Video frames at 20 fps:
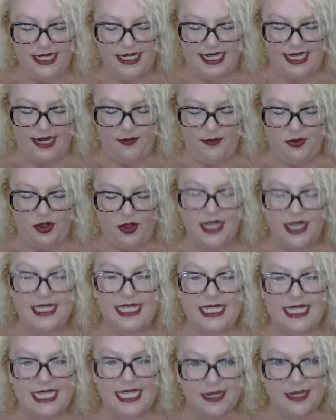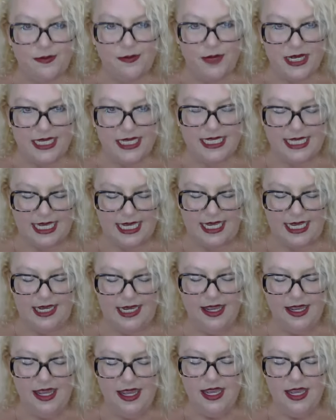example on
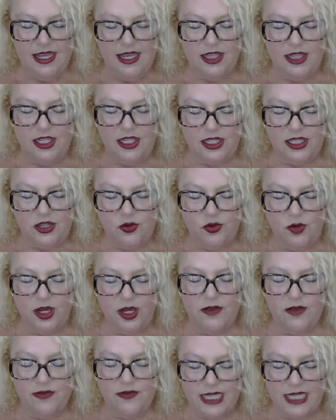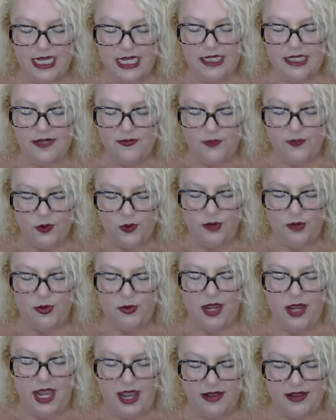CNBC, the 12 least
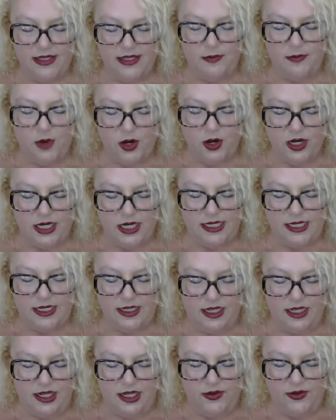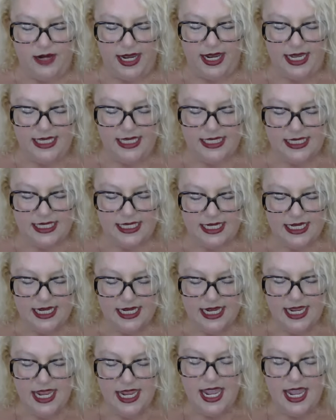affordable housing markets in the US.
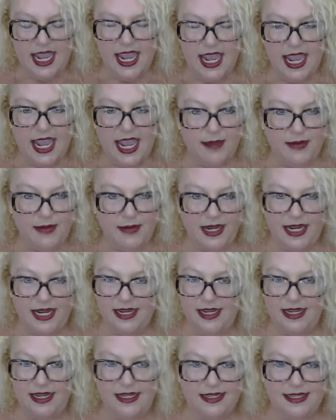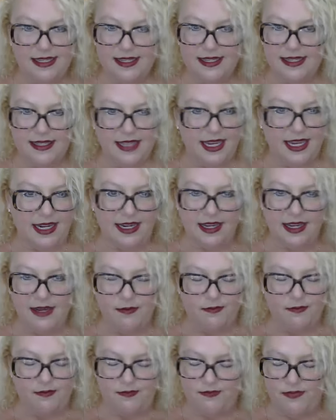I mean, and it's like a
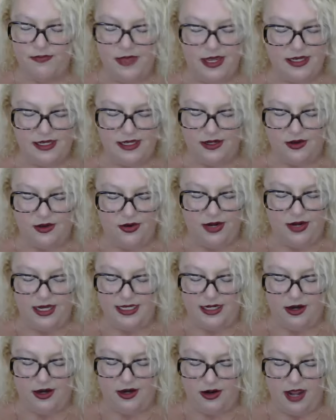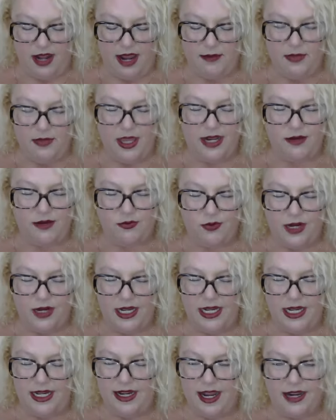it's a crazy art. I'm like
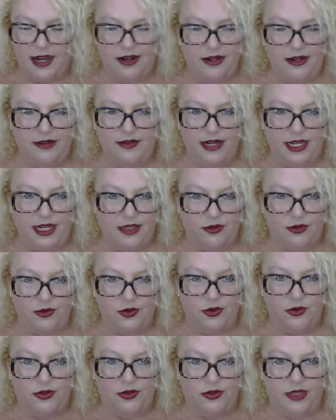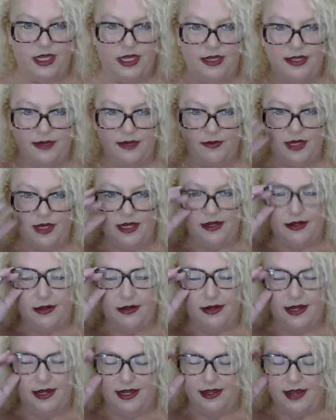reading I couldn't even get through the whole thing because I'm like,
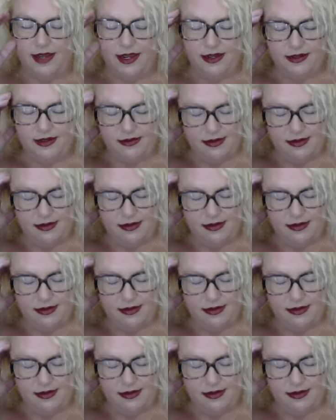okay, I